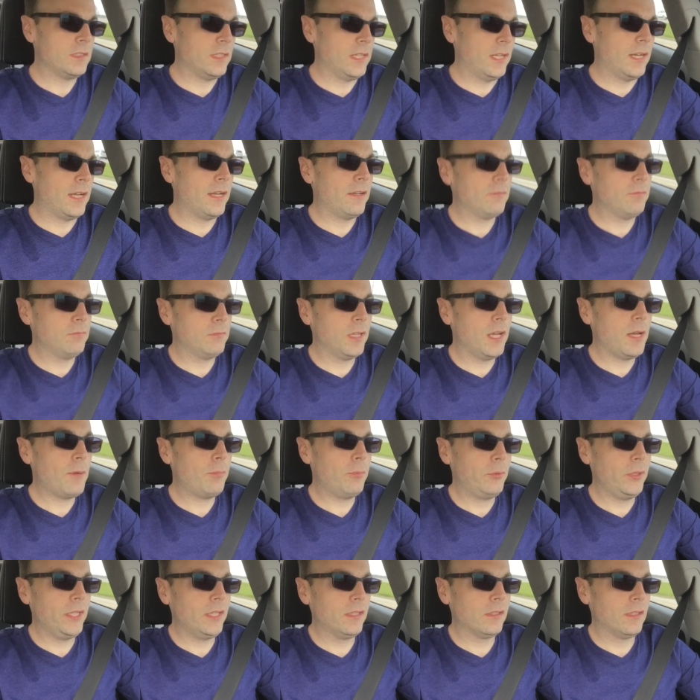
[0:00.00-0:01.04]
And I got
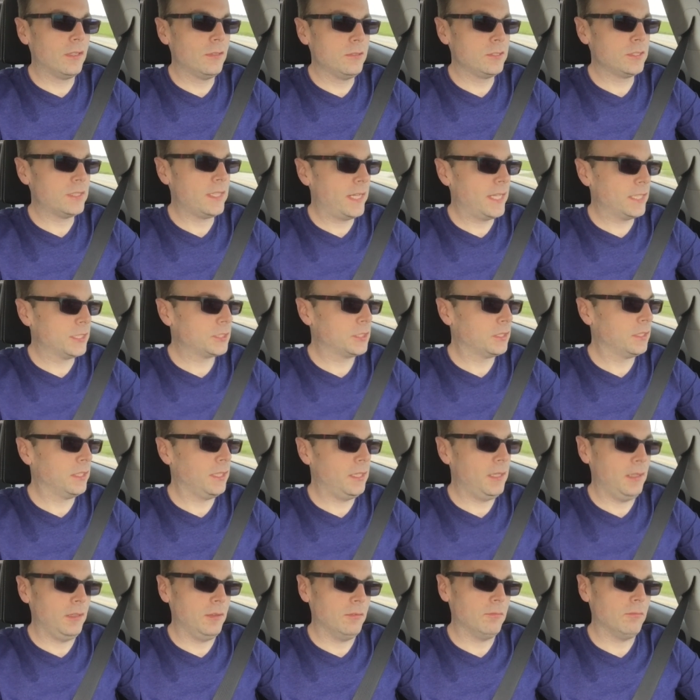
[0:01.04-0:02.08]
pretty close to
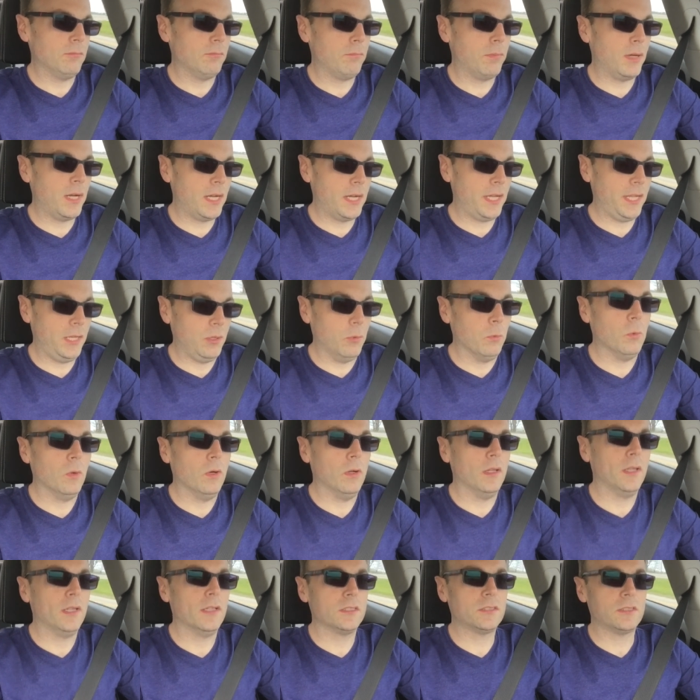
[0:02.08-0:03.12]
actually buying
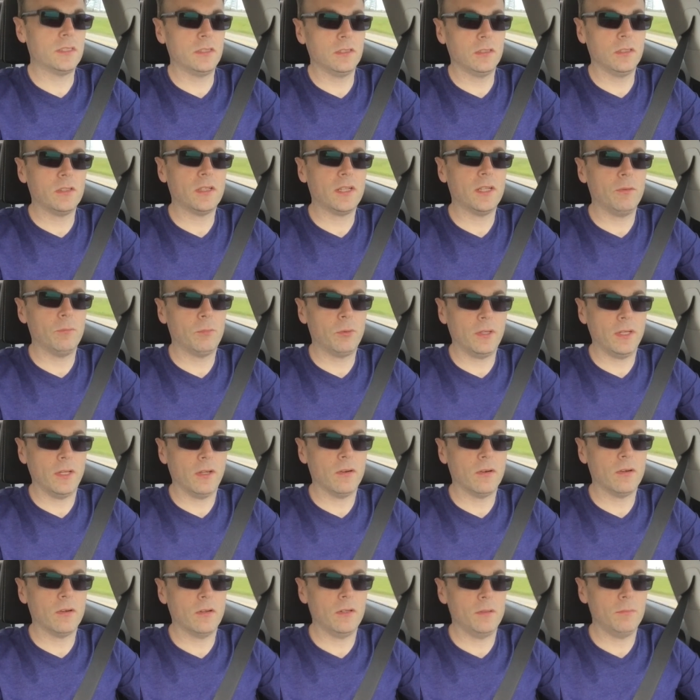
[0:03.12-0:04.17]
one. I started looking pretty
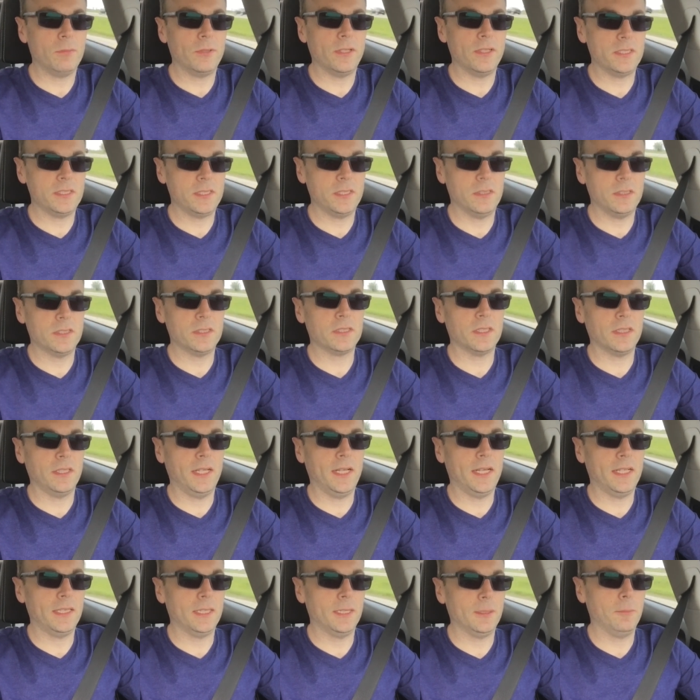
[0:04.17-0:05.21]
hard, pretty seriously
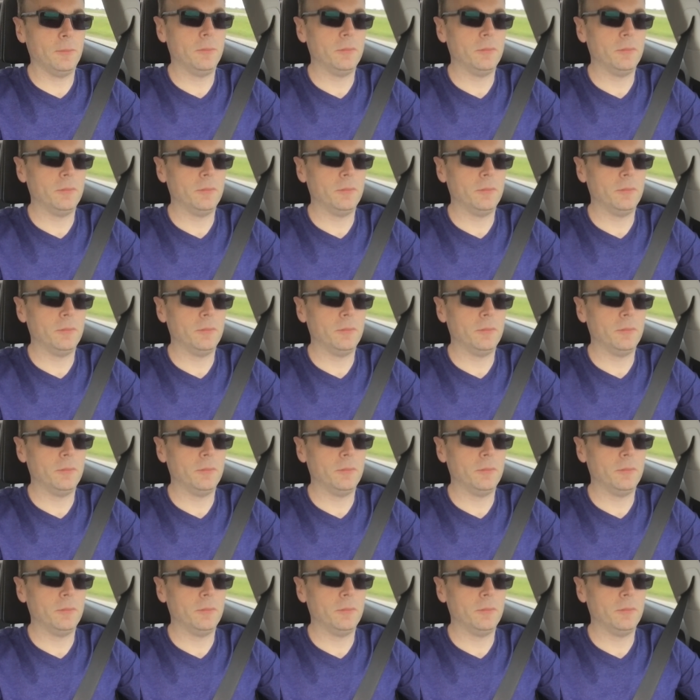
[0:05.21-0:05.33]
at it.